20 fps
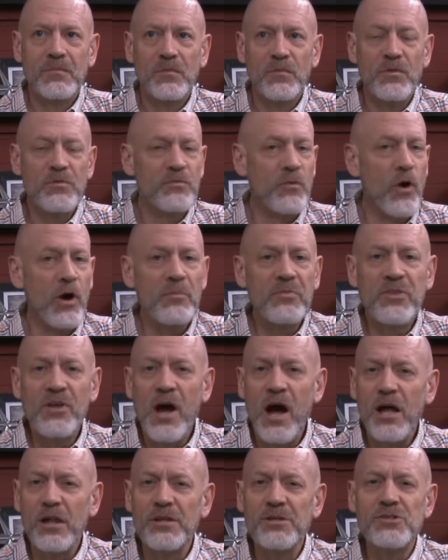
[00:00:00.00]
reformed
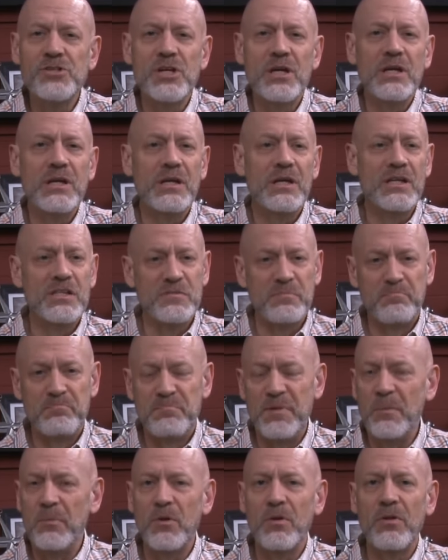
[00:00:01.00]
theology is
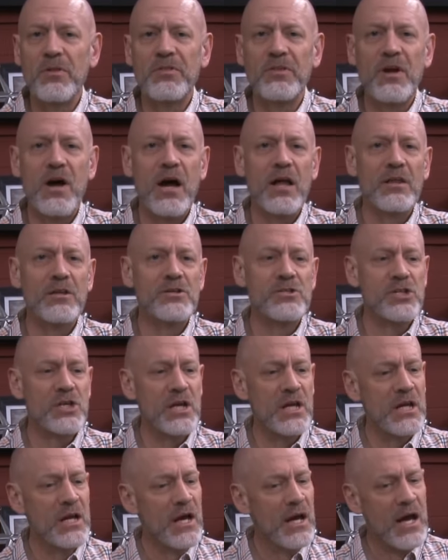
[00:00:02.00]
biblical
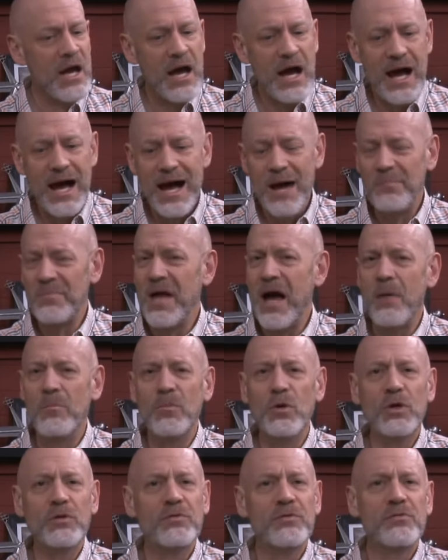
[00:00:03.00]
theology. I'm not
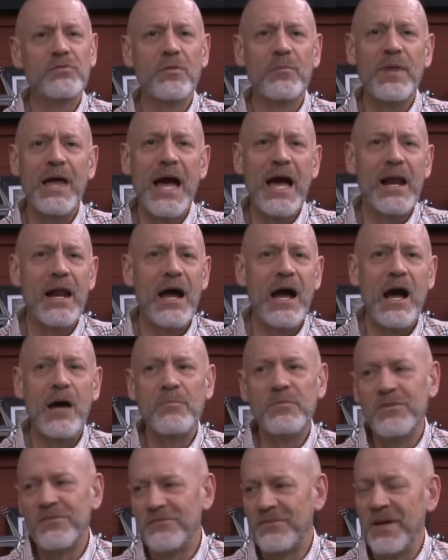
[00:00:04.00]
moving from that.
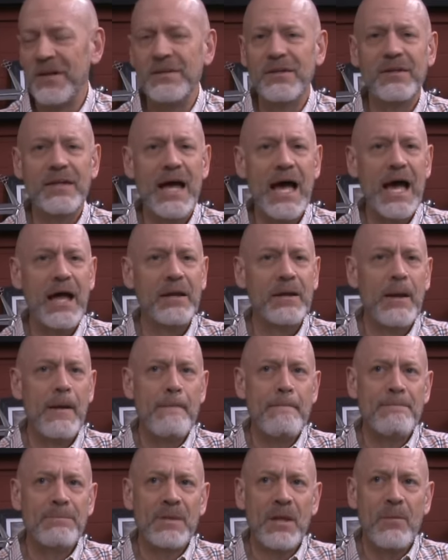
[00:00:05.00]
I'm defending that.
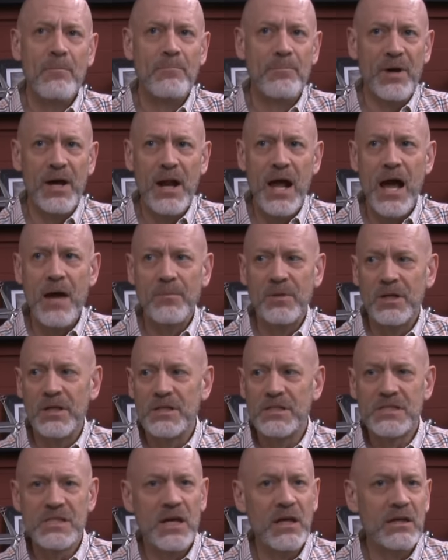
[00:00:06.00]
But I'm going
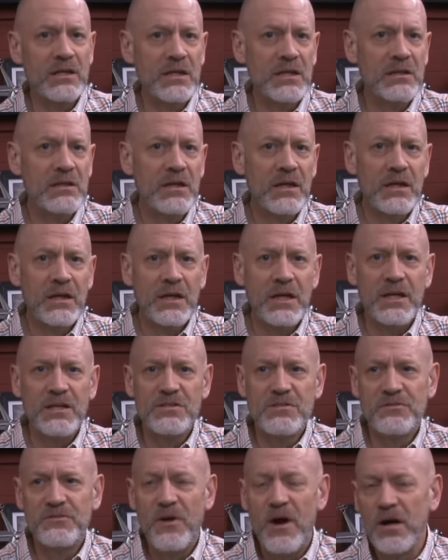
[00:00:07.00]
to tell you,
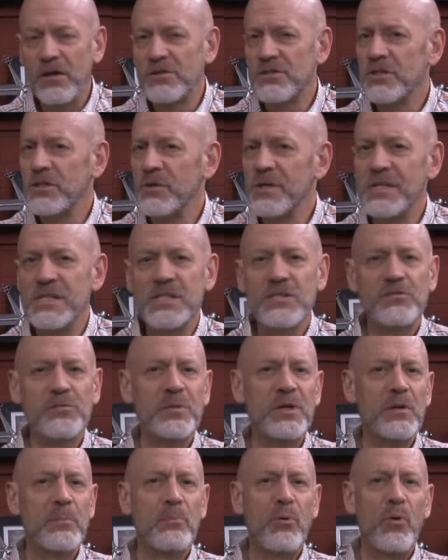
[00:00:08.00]
it's far too easy for
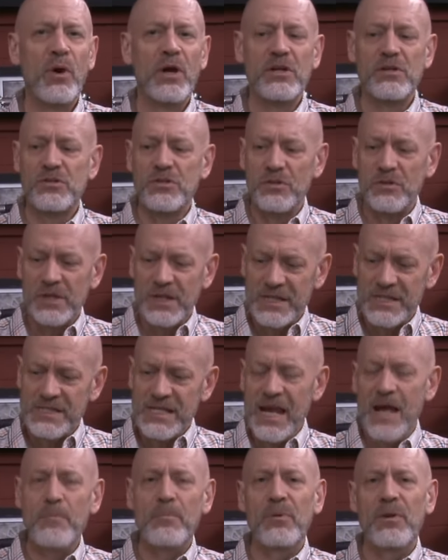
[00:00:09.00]
me to point to
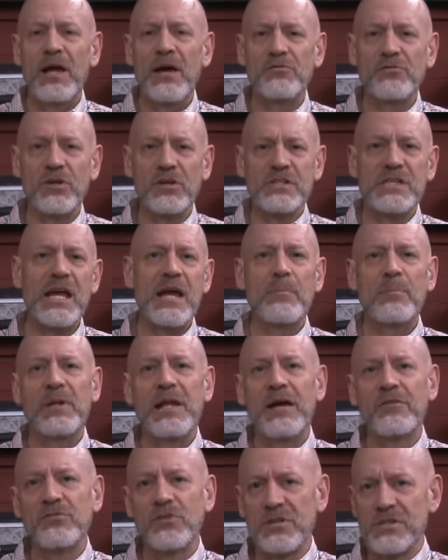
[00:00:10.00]
example after example
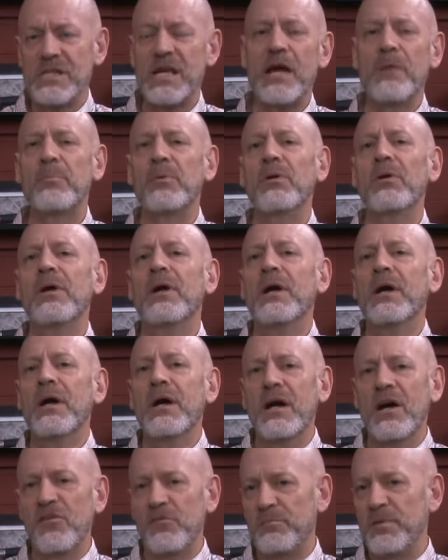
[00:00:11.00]
after example
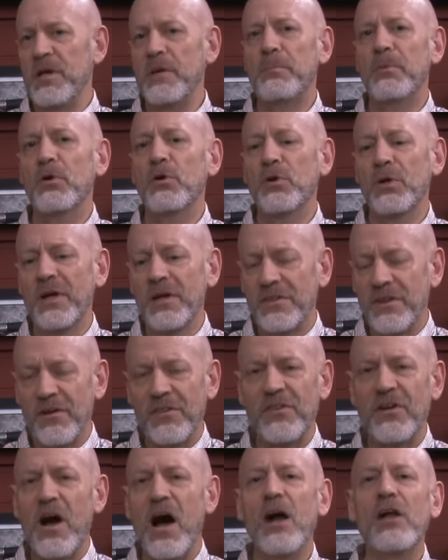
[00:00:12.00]
of people who get their
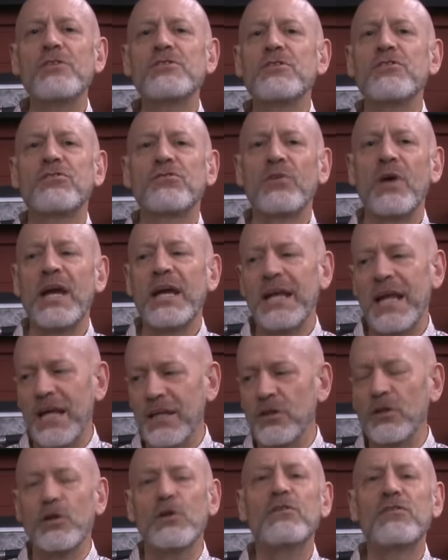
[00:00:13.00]
theology straight
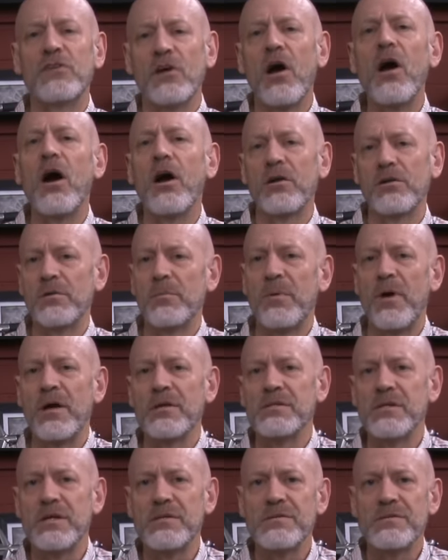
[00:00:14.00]
and lose their heart in the
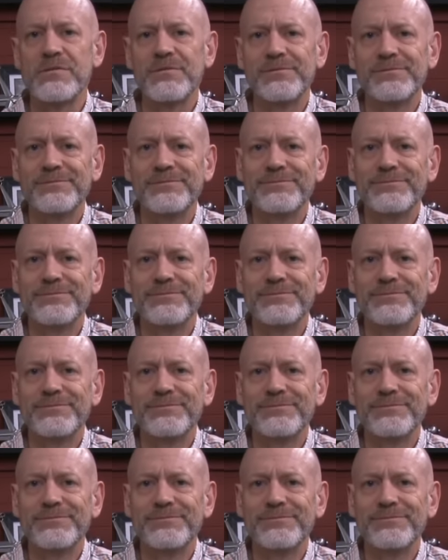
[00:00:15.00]
process.